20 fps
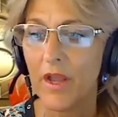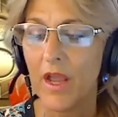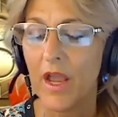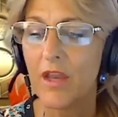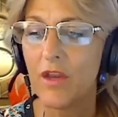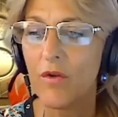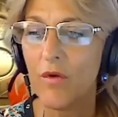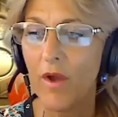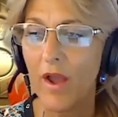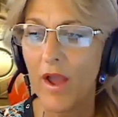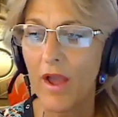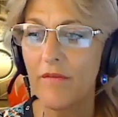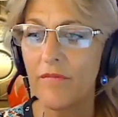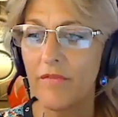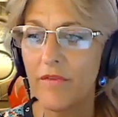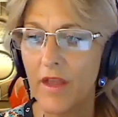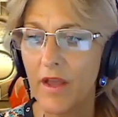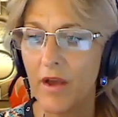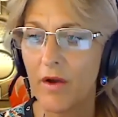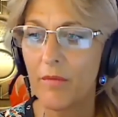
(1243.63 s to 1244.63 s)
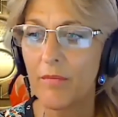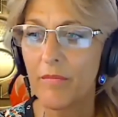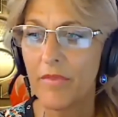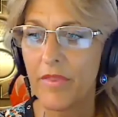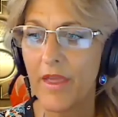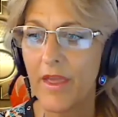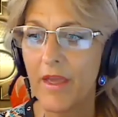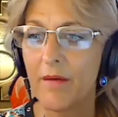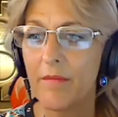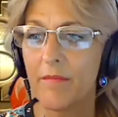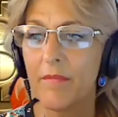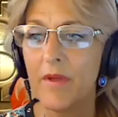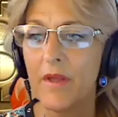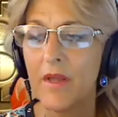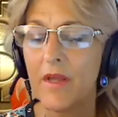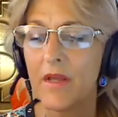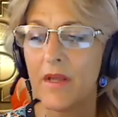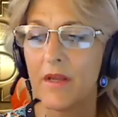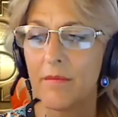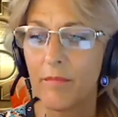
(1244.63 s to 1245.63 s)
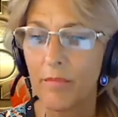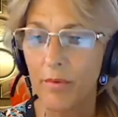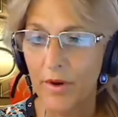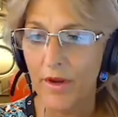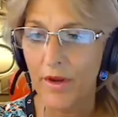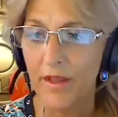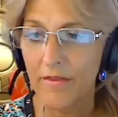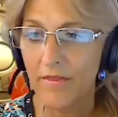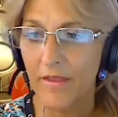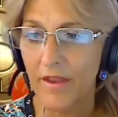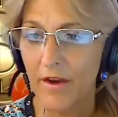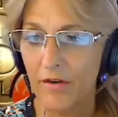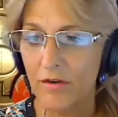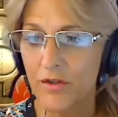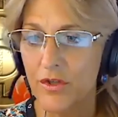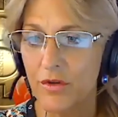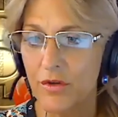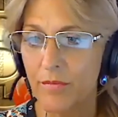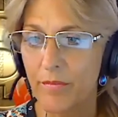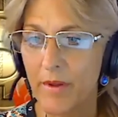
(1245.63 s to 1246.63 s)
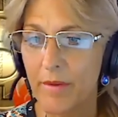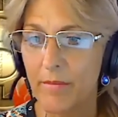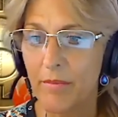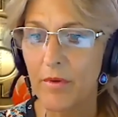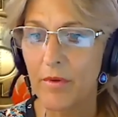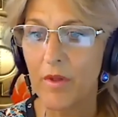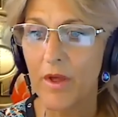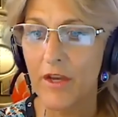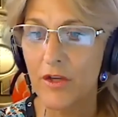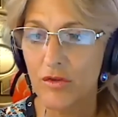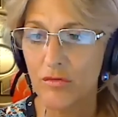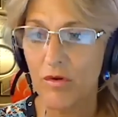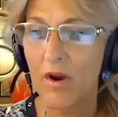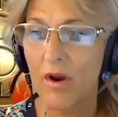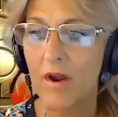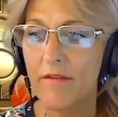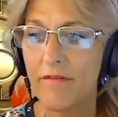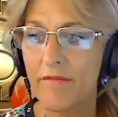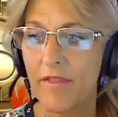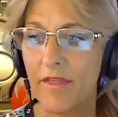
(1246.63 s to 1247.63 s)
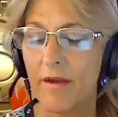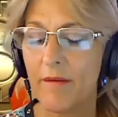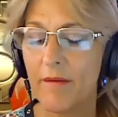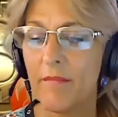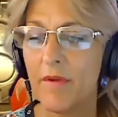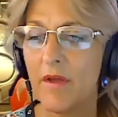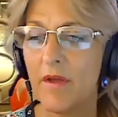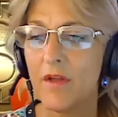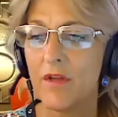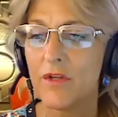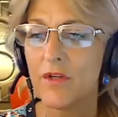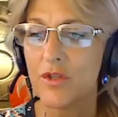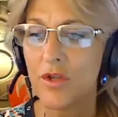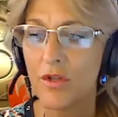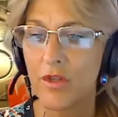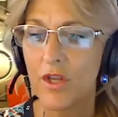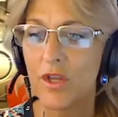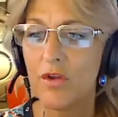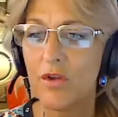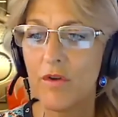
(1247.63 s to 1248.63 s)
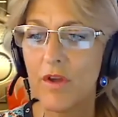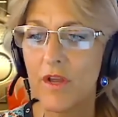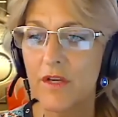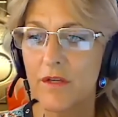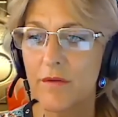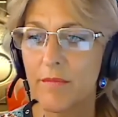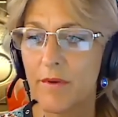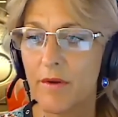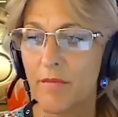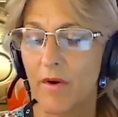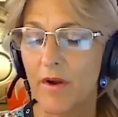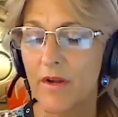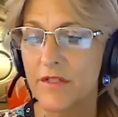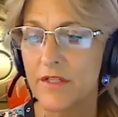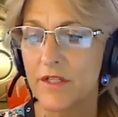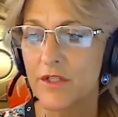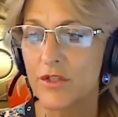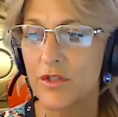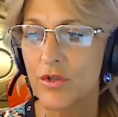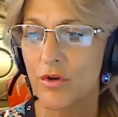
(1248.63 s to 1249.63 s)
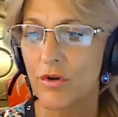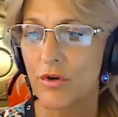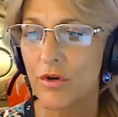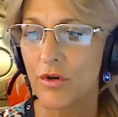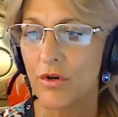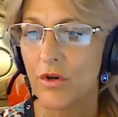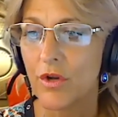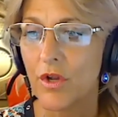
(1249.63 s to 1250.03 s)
And you have to help them bring in their two people and drive them so that you get to be rising star.